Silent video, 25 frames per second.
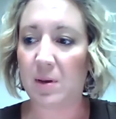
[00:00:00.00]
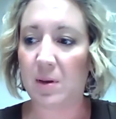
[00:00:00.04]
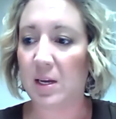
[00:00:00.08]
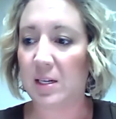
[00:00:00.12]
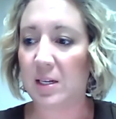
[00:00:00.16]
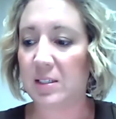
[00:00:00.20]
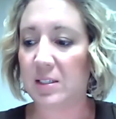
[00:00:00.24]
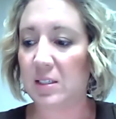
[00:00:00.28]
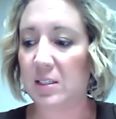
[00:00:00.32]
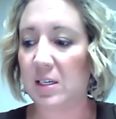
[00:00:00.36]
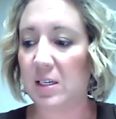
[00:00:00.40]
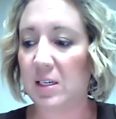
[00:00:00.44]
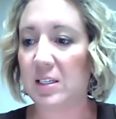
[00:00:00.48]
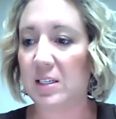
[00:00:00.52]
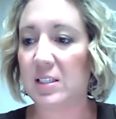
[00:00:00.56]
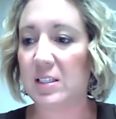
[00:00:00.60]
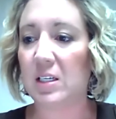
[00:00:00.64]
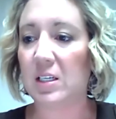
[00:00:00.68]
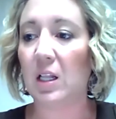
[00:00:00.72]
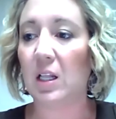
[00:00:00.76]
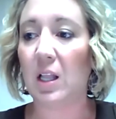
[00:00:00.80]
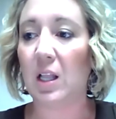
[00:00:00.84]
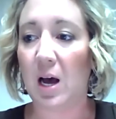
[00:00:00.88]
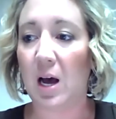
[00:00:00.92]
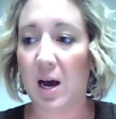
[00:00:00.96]
It's a
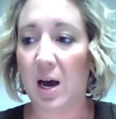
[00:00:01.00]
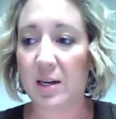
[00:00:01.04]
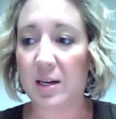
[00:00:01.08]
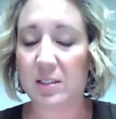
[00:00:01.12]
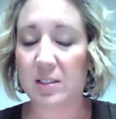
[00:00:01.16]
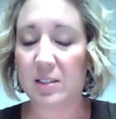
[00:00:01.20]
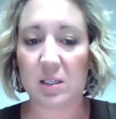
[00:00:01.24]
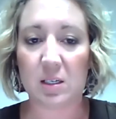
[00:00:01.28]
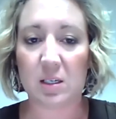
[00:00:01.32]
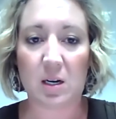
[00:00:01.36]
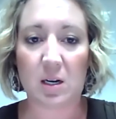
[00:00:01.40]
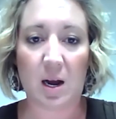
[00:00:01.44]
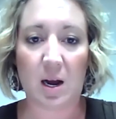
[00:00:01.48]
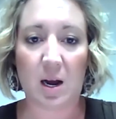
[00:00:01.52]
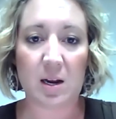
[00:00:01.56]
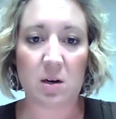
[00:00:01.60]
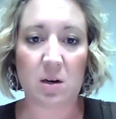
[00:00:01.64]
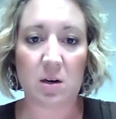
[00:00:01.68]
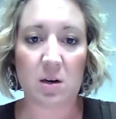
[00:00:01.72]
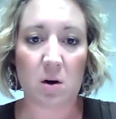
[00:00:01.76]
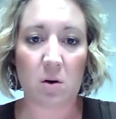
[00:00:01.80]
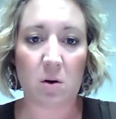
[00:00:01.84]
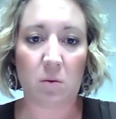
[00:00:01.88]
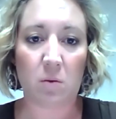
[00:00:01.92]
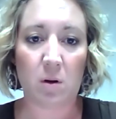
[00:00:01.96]
lot, I
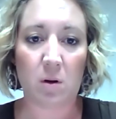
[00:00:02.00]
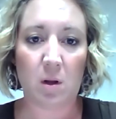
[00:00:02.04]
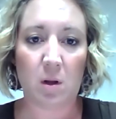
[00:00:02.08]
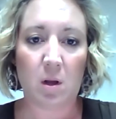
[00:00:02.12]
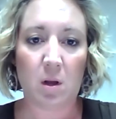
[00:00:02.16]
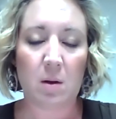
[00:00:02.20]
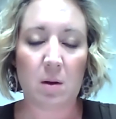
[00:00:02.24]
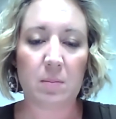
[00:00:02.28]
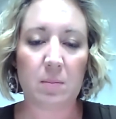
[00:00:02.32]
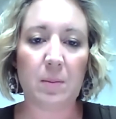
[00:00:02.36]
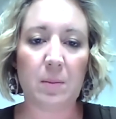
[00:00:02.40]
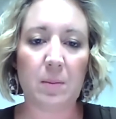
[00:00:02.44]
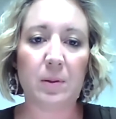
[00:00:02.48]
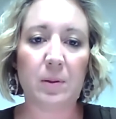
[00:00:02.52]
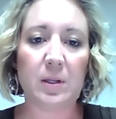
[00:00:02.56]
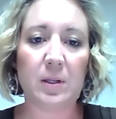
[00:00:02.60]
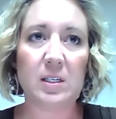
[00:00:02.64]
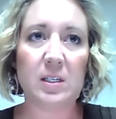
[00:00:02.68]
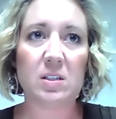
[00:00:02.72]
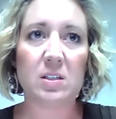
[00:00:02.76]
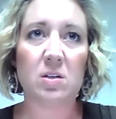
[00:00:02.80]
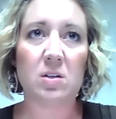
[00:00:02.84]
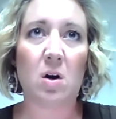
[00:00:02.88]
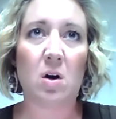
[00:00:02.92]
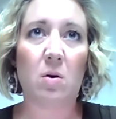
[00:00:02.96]
know, but
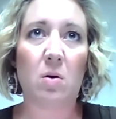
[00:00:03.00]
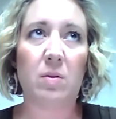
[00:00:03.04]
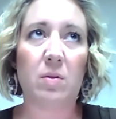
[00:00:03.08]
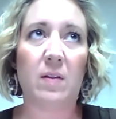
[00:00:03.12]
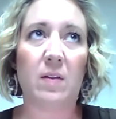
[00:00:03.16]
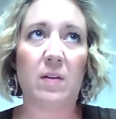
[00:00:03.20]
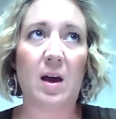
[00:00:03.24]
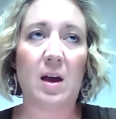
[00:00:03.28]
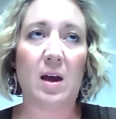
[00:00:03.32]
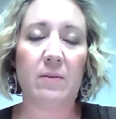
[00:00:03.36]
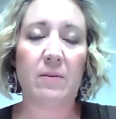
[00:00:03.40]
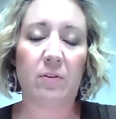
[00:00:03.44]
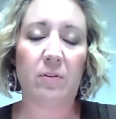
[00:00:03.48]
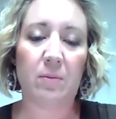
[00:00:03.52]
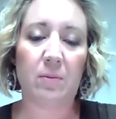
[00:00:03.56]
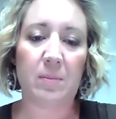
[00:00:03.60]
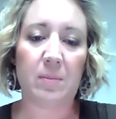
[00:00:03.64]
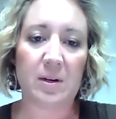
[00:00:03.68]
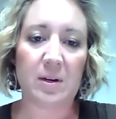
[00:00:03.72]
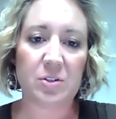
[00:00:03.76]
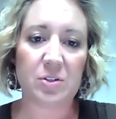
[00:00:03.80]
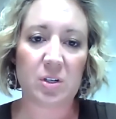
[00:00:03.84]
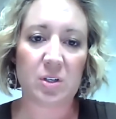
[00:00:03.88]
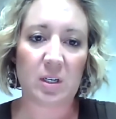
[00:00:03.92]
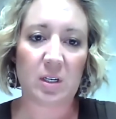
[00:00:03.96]
please know that that
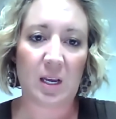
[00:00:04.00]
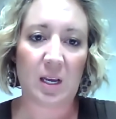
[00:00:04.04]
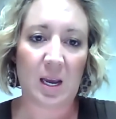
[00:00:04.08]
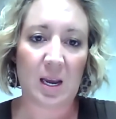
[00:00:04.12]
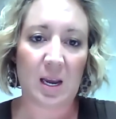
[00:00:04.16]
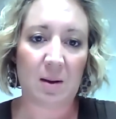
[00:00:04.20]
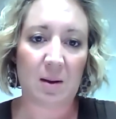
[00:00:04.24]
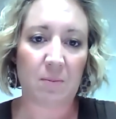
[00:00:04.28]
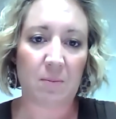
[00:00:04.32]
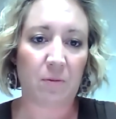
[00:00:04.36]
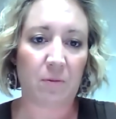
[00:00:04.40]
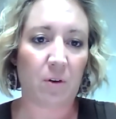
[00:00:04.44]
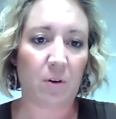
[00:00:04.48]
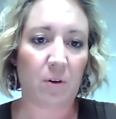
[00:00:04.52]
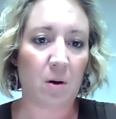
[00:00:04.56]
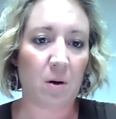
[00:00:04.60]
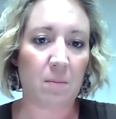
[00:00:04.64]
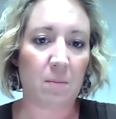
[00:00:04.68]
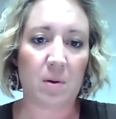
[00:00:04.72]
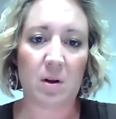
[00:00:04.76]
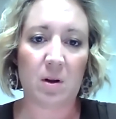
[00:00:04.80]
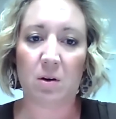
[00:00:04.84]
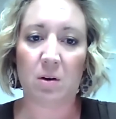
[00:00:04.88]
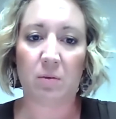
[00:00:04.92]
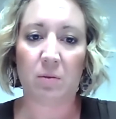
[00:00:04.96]
information came from
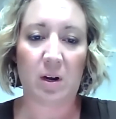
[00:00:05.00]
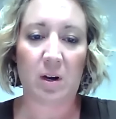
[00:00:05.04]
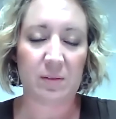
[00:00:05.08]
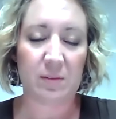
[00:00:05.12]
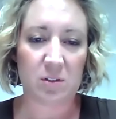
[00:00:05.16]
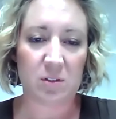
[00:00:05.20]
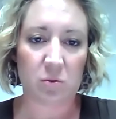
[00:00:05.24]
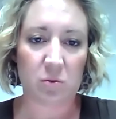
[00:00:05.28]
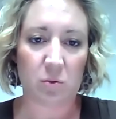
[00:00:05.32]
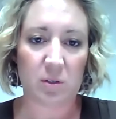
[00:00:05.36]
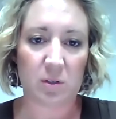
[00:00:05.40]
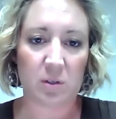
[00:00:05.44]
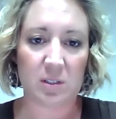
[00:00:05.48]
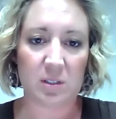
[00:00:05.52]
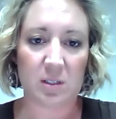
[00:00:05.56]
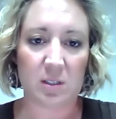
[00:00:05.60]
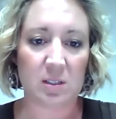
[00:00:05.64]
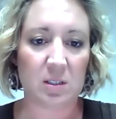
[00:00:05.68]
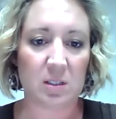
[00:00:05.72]
an array of sources.